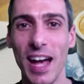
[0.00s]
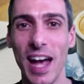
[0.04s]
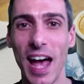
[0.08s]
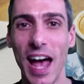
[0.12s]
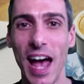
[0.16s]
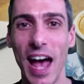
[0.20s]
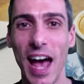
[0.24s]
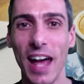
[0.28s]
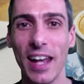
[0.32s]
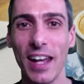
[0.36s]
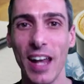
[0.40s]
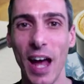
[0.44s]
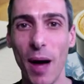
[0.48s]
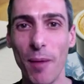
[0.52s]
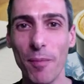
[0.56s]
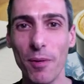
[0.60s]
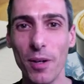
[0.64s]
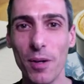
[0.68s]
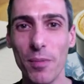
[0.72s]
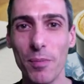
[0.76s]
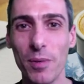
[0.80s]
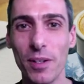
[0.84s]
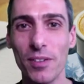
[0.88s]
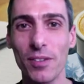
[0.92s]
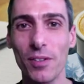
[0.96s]
And I'm going to
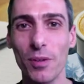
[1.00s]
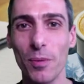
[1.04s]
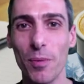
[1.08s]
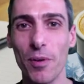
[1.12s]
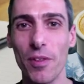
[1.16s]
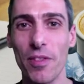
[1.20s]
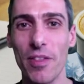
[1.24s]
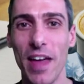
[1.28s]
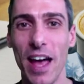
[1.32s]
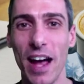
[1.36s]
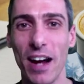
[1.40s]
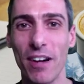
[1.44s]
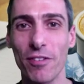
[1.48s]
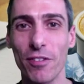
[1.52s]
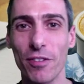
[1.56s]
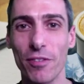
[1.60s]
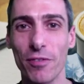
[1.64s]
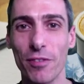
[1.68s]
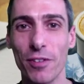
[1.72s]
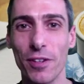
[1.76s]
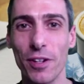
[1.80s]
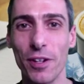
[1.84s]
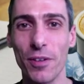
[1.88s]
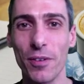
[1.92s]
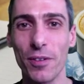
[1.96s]
be super thankful
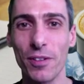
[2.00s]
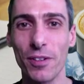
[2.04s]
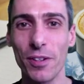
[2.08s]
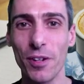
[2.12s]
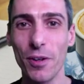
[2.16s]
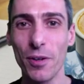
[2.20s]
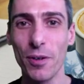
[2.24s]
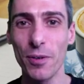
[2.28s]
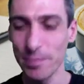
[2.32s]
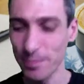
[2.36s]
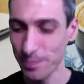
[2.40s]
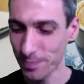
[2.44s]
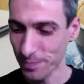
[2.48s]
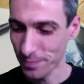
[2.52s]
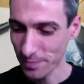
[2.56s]
for you too.